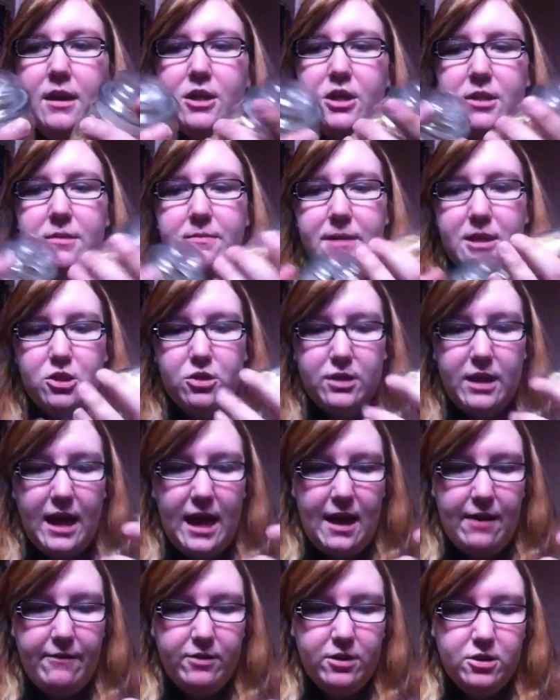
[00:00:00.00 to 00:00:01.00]
just make sure they
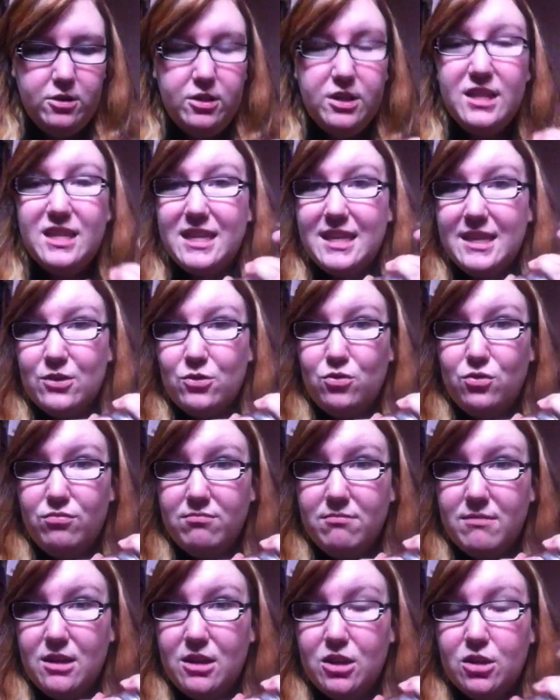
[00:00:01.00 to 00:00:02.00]
have a good seal,
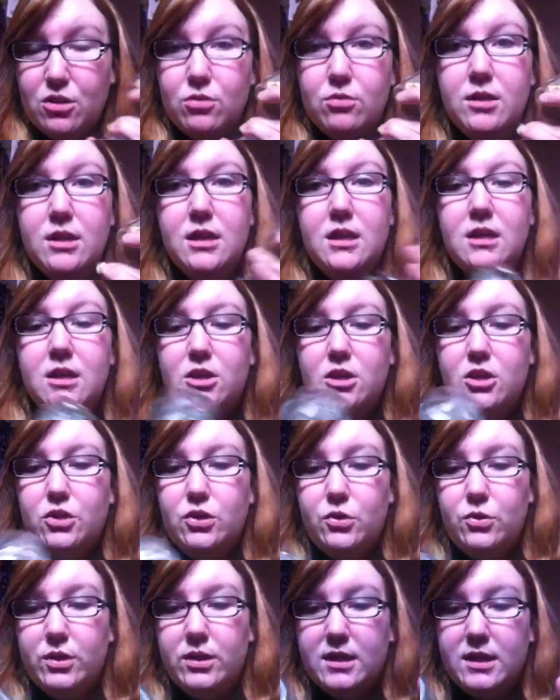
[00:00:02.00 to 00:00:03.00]
you know, so
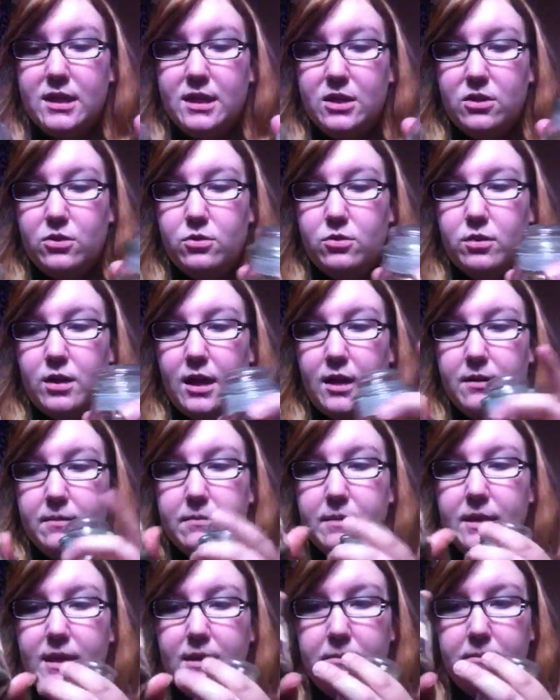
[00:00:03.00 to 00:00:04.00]
you can still
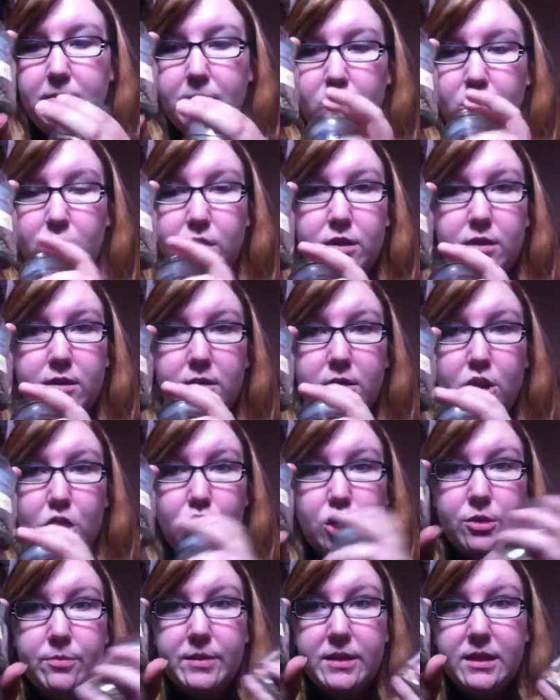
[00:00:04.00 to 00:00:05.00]
keep your
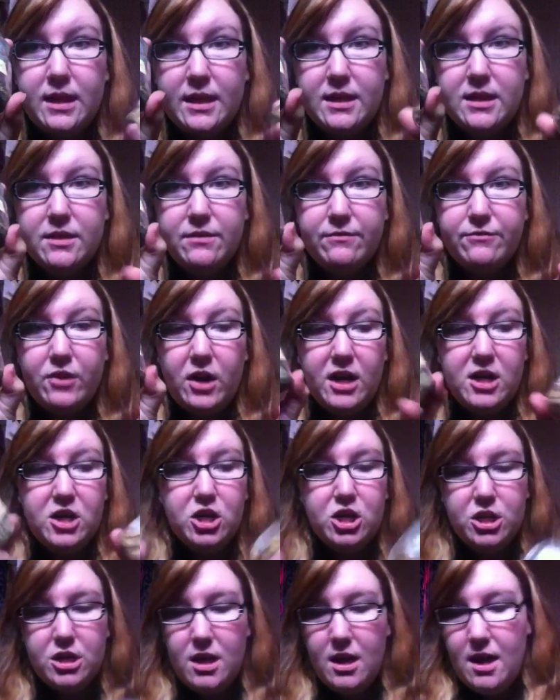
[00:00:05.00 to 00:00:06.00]
herbs nice and
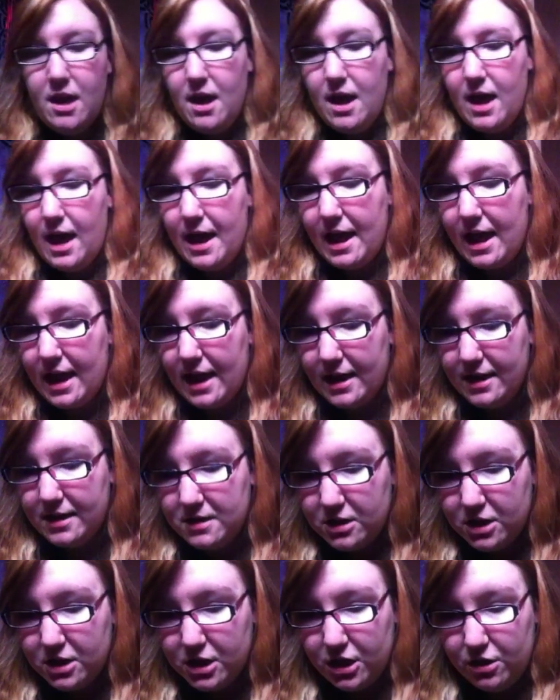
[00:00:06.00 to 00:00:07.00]
fresh.
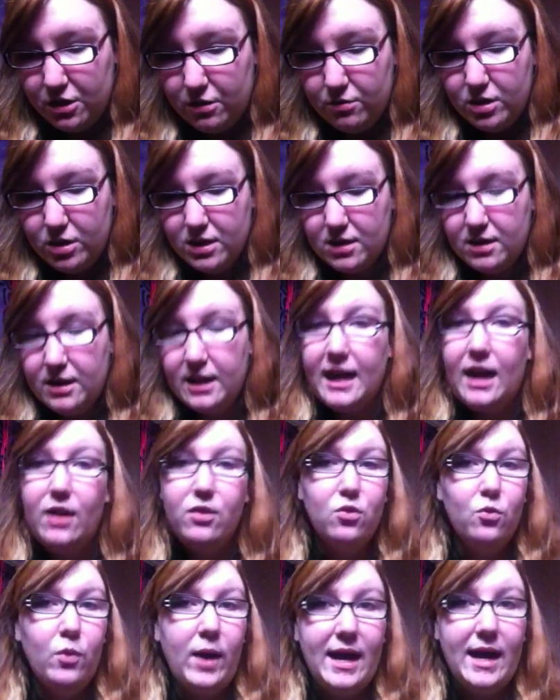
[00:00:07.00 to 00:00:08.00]
And, you know, just clean out
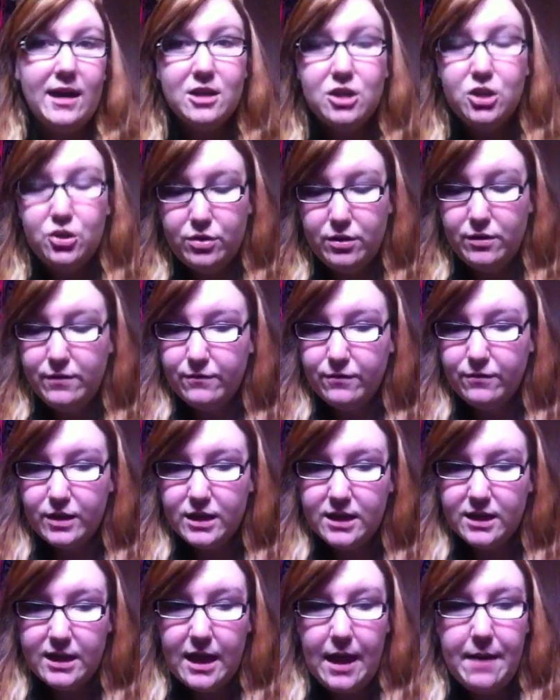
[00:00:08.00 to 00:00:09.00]
the wax. You can
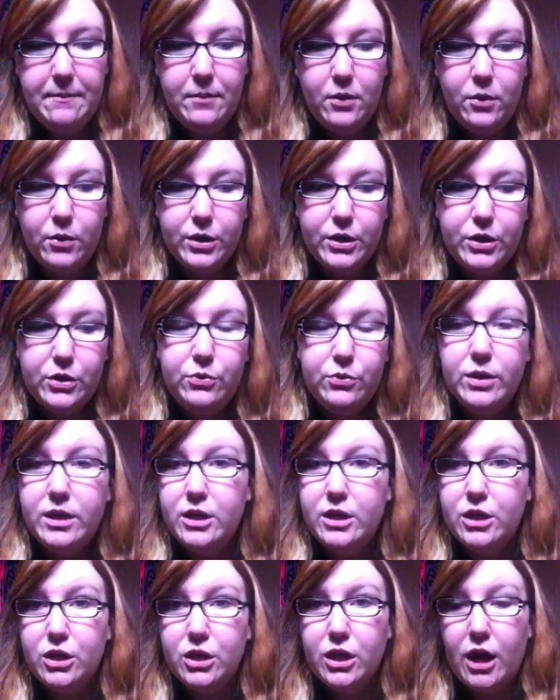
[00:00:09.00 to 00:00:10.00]
freeze them, or you
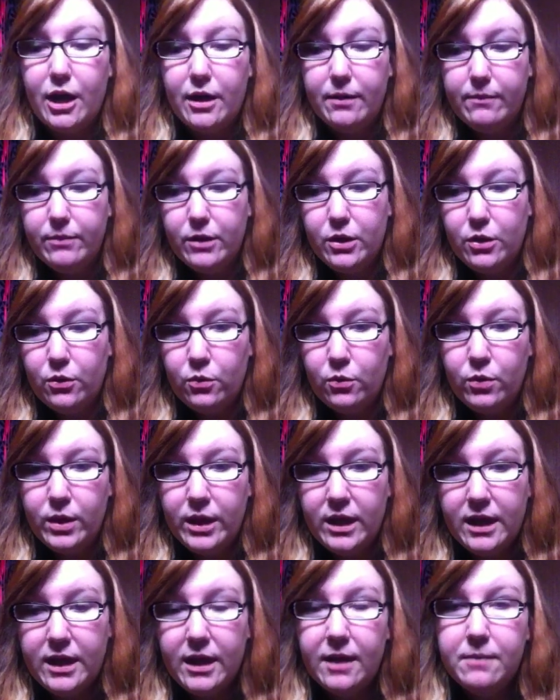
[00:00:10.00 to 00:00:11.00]
can, you know,
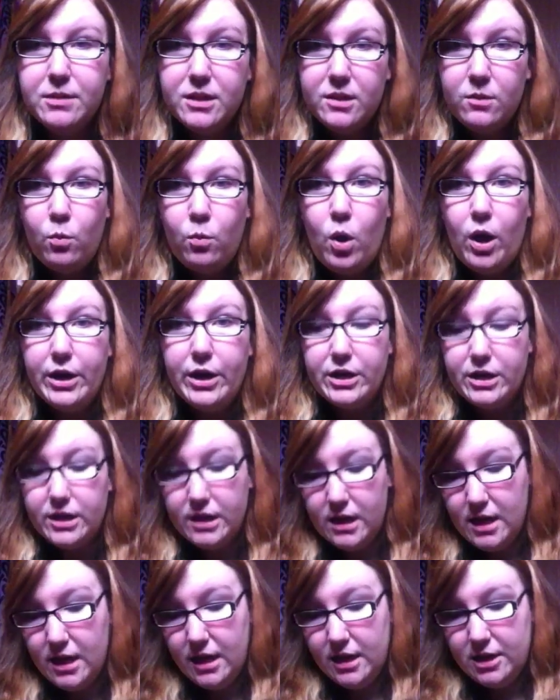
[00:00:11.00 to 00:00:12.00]
heat up some water,
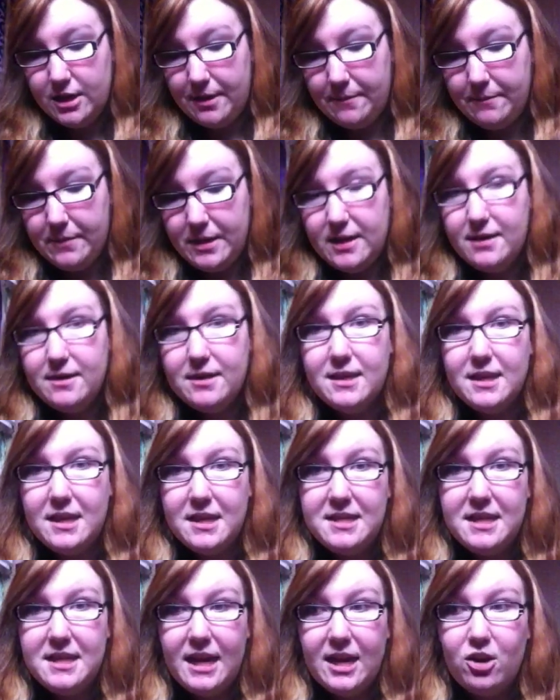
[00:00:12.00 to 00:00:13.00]
dump it into the
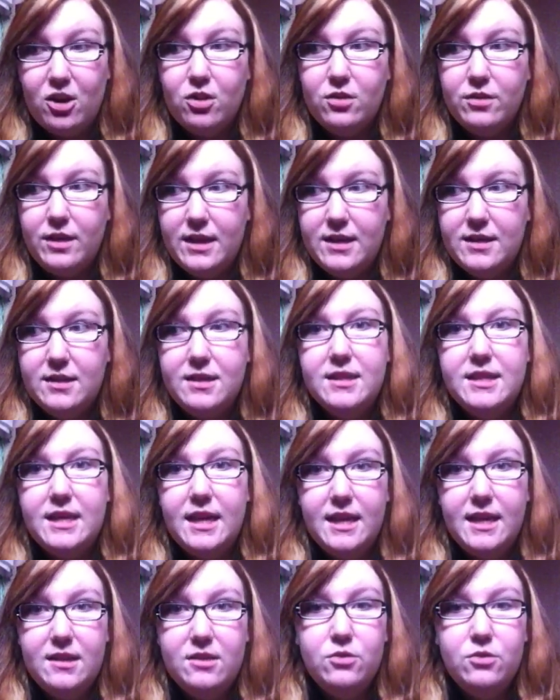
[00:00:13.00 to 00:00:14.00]
container, let it
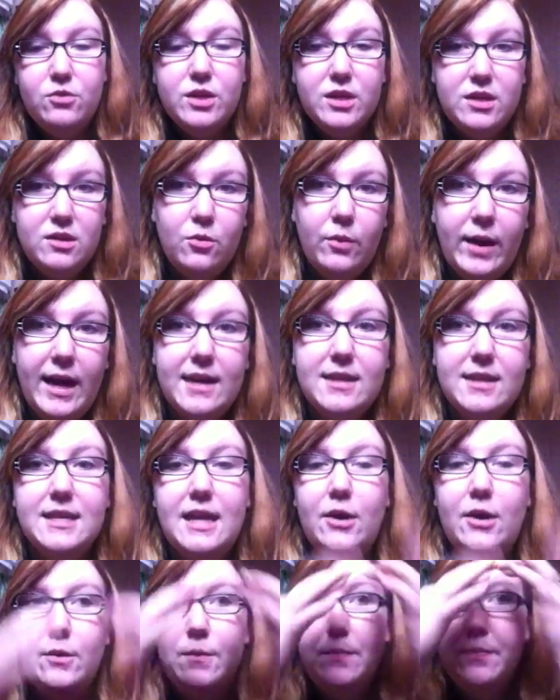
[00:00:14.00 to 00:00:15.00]
sit and loosen the wax
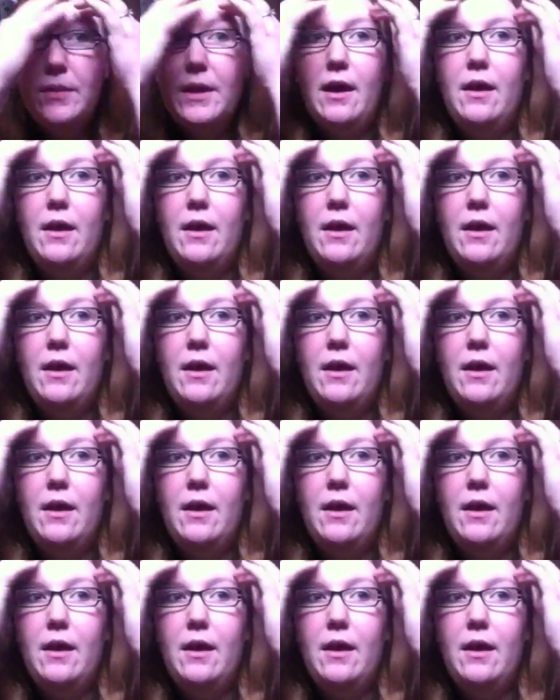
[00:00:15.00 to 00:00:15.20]
out.